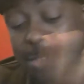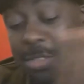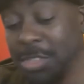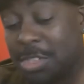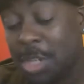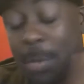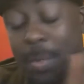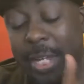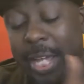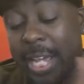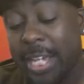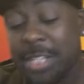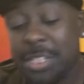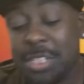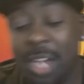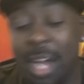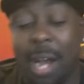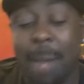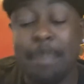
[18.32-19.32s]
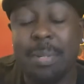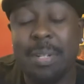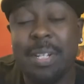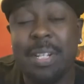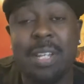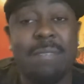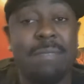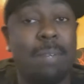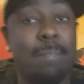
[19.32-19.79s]
showcase,
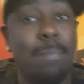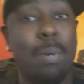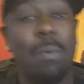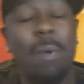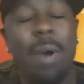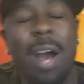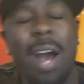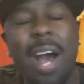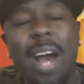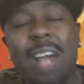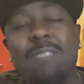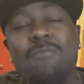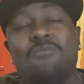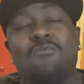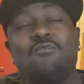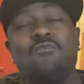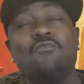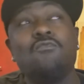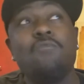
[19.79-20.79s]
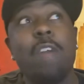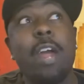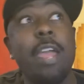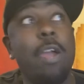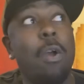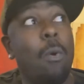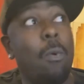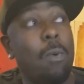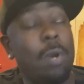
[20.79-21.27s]
unbelievable,
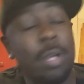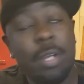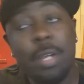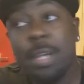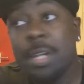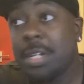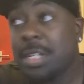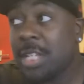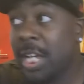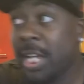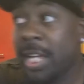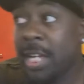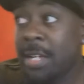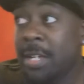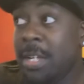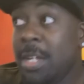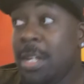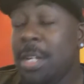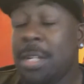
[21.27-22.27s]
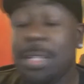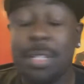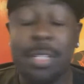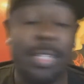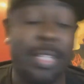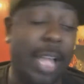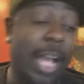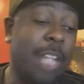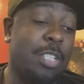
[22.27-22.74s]
unreal. Yeah,
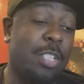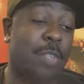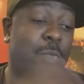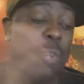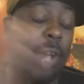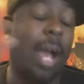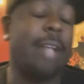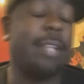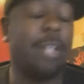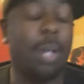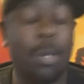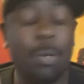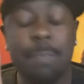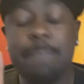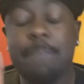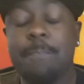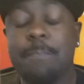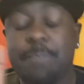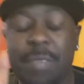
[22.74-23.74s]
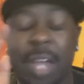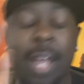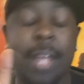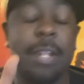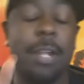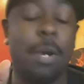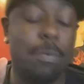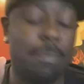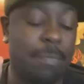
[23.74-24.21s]
that's the. I know,
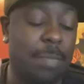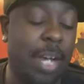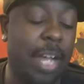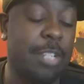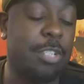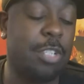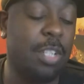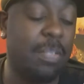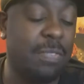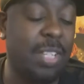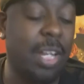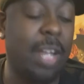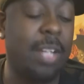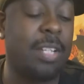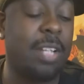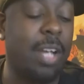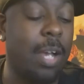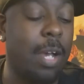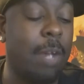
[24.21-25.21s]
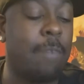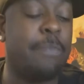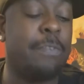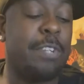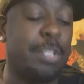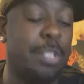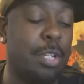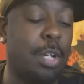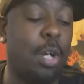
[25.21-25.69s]
I know. I should have done a
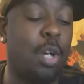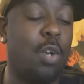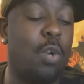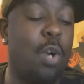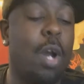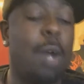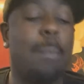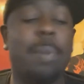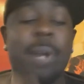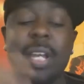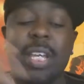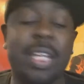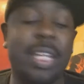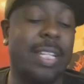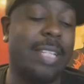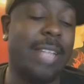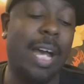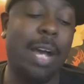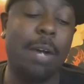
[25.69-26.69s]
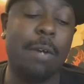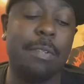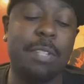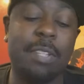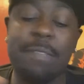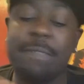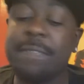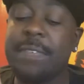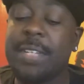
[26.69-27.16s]
video breaking
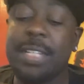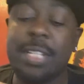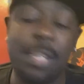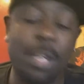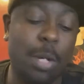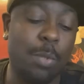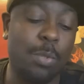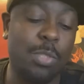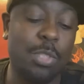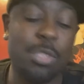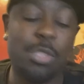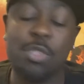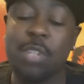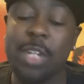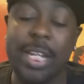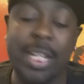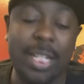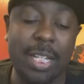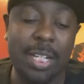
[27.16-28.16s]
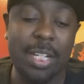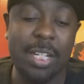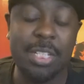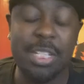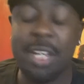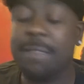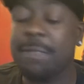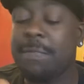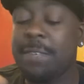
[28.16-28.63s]
down the videos, the
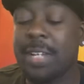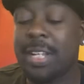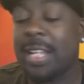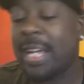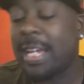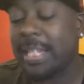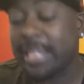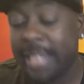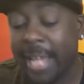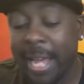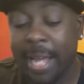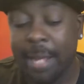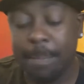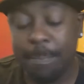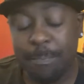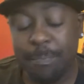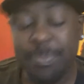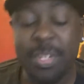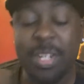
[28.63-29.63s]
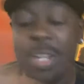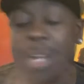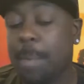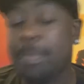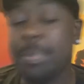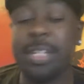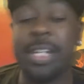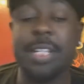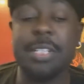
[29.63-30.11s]
trailers, everything like that, a
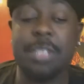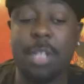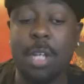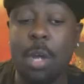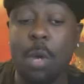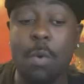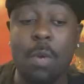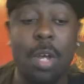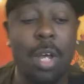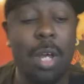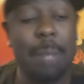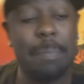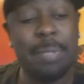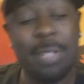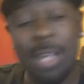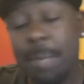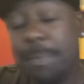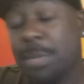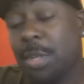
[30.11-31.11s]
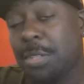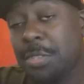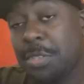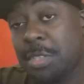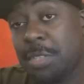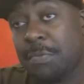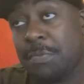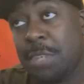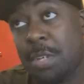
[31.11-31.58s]
couple days ago. But I'll be
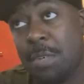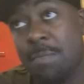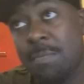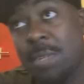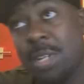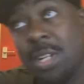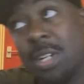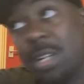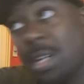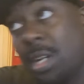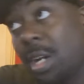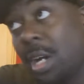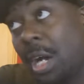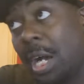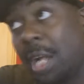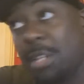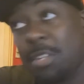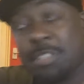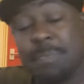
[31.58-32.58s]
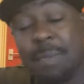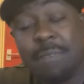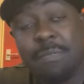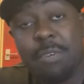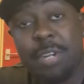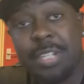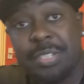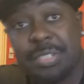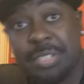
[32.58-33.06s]
honest with you, I lost my
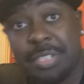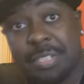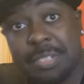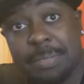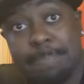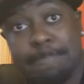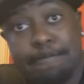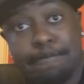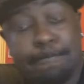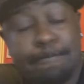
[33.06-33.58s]
voice.